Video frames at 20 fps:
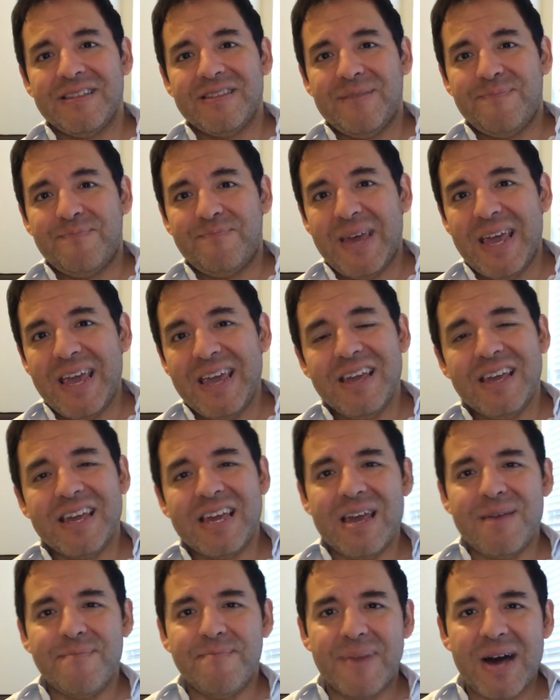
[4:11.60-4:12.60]
The pain
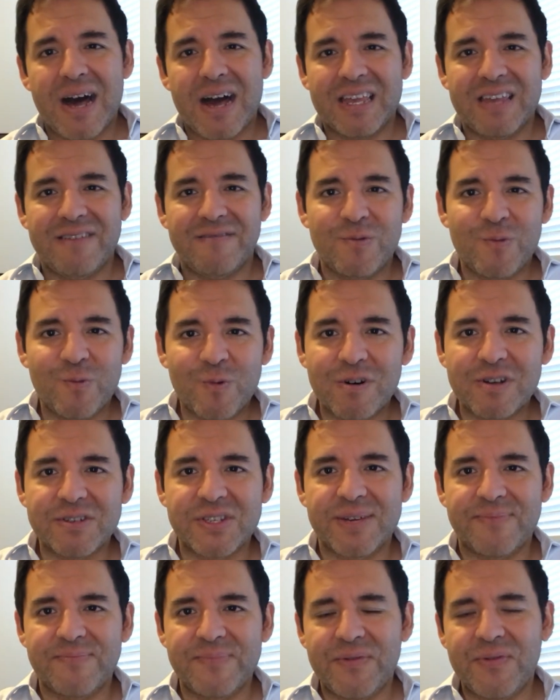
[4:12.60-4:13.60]
came back even
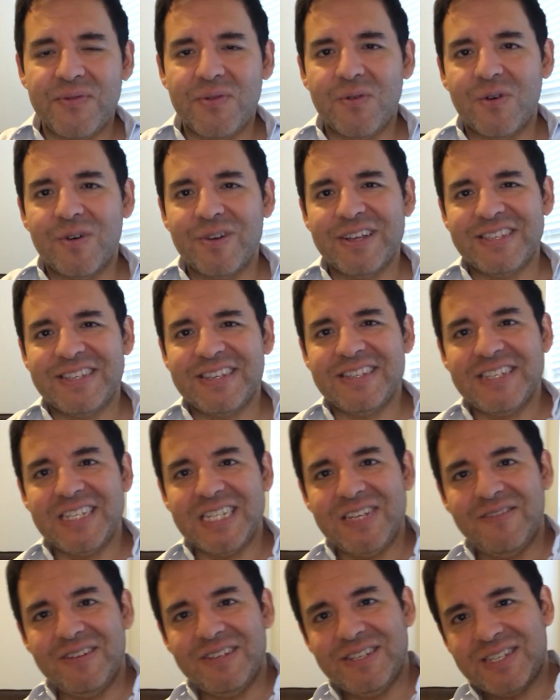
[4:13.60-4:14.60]
worse than before. The
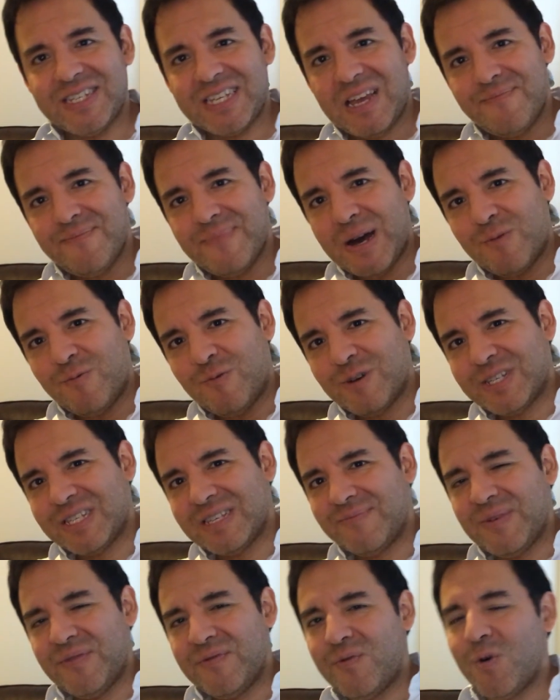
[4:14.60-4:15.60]
sensitivities came back worse
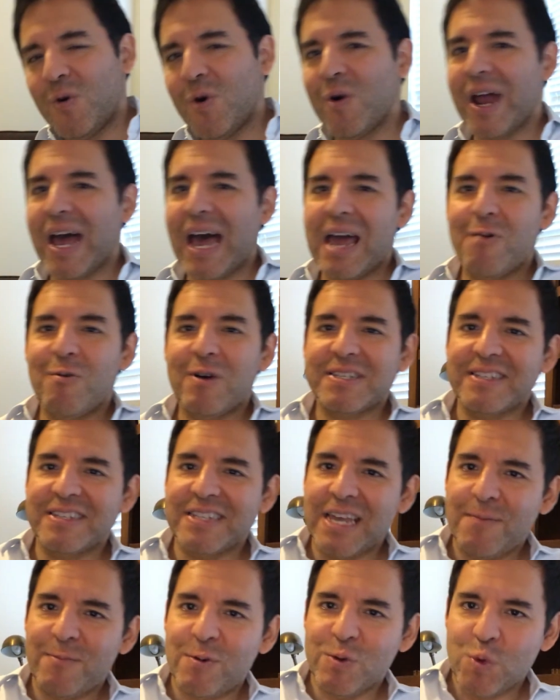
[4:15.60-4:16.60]
than before. I
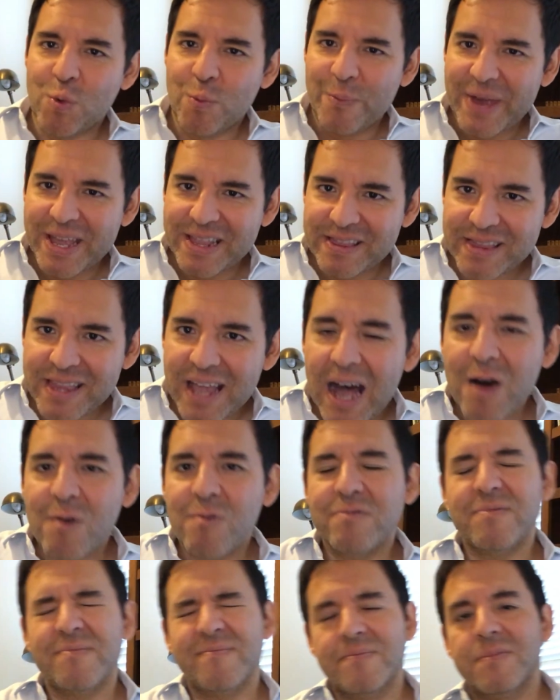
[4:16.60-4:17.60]
wasn't able to bend
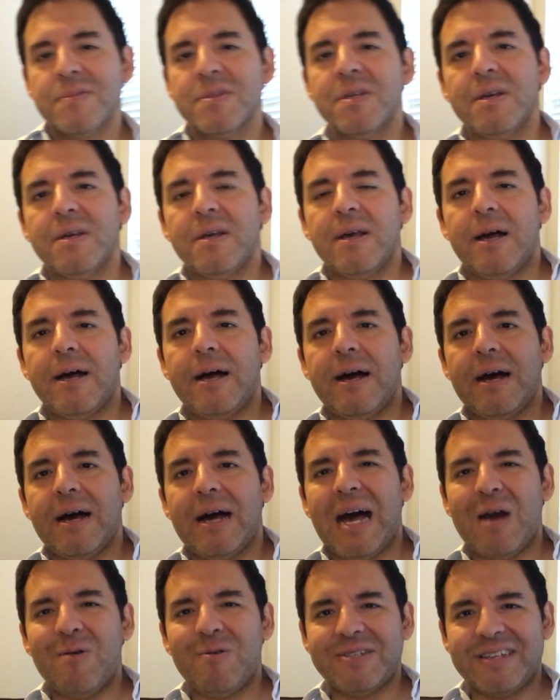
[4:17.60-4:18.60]
down.
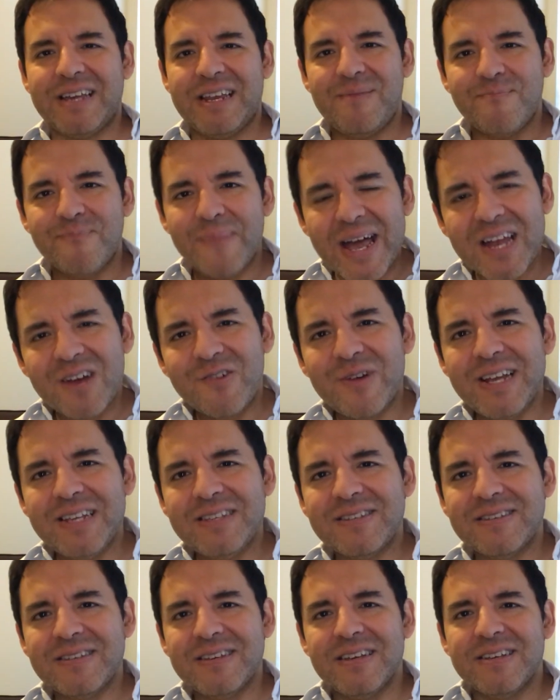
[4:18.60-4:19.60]
I was getting
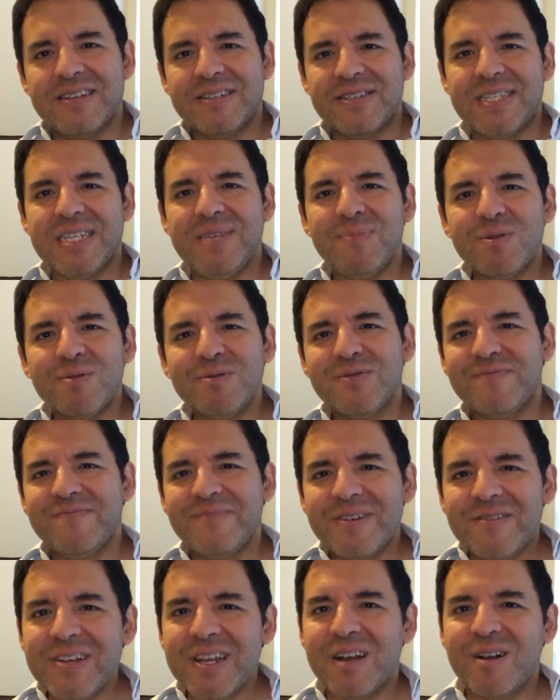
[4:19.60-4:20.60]
migraines, symptoms
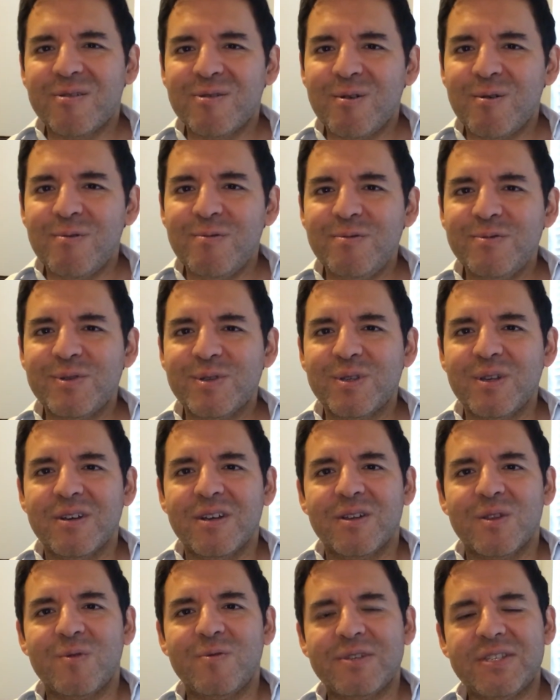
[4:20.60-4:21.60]
very close
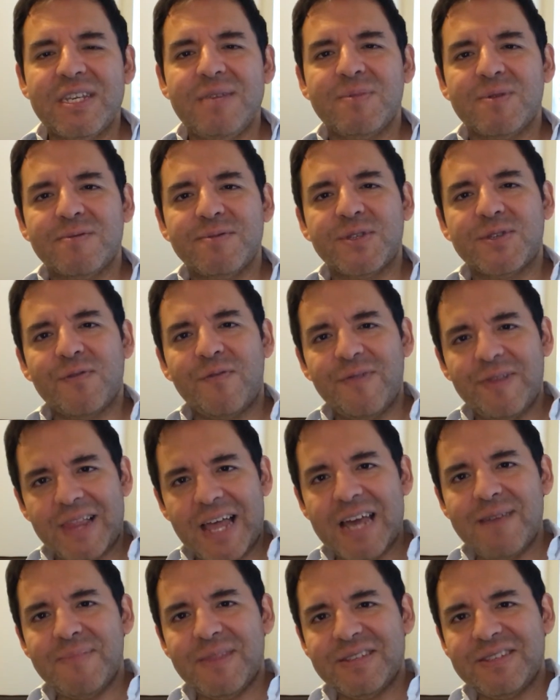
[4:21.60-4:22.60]
to the symptoms of
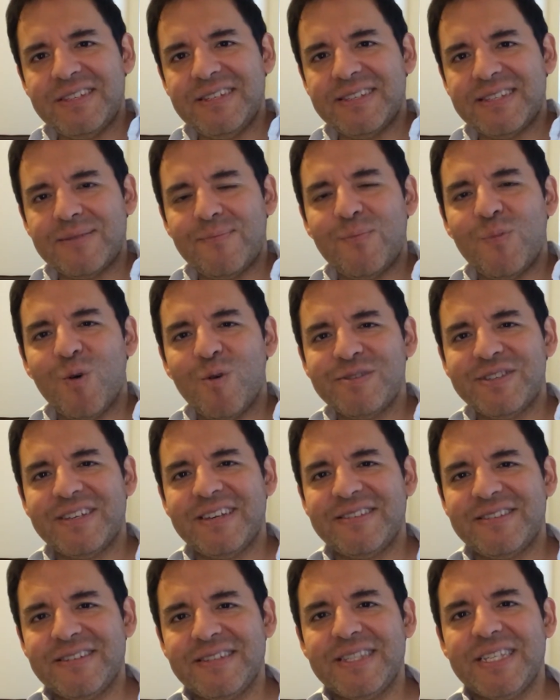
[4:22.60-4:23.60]
Lyme disease and mold
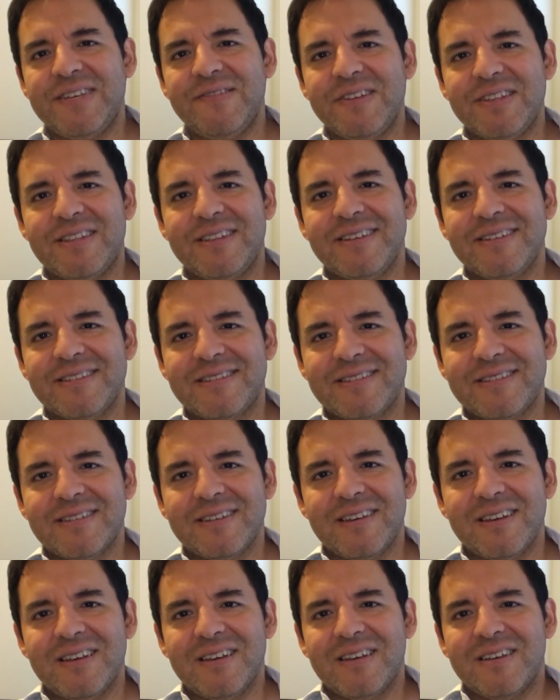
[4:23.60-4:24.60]
sensitivities.
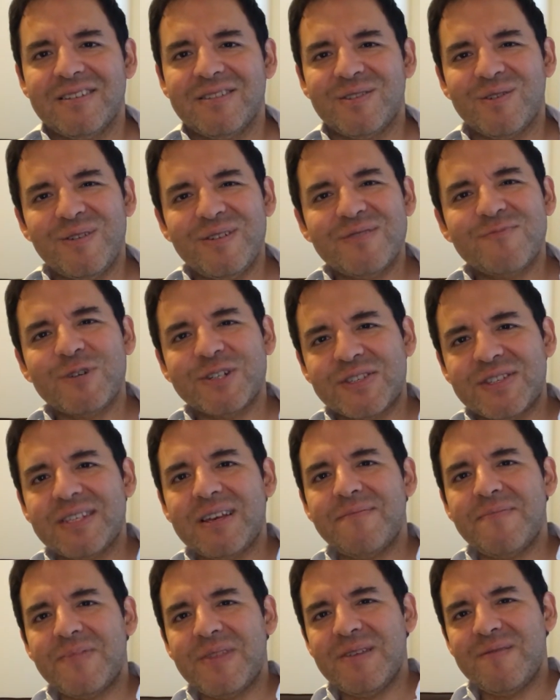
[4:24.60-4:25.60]
So there was
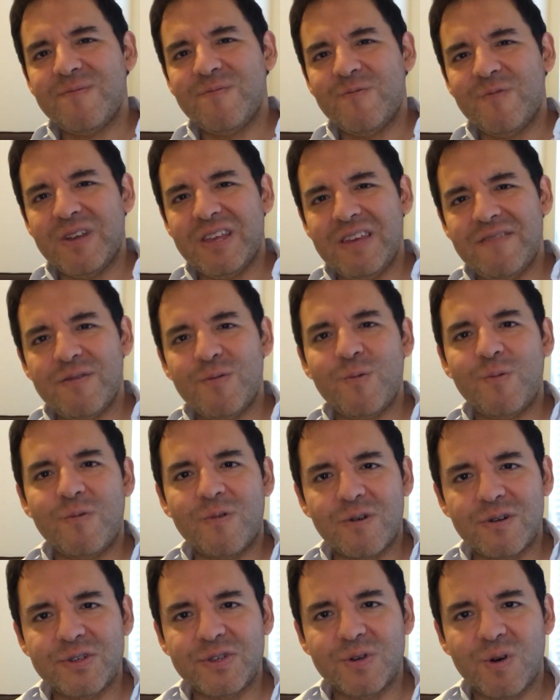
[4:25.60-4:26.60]
something even
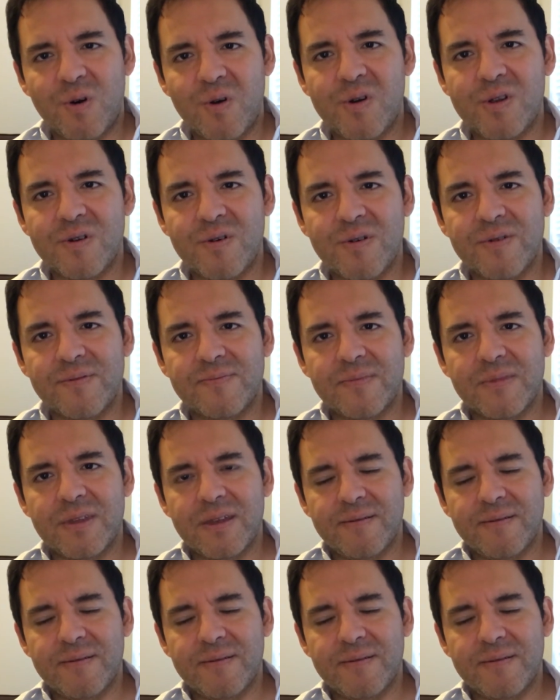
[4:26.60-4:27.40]
worse going on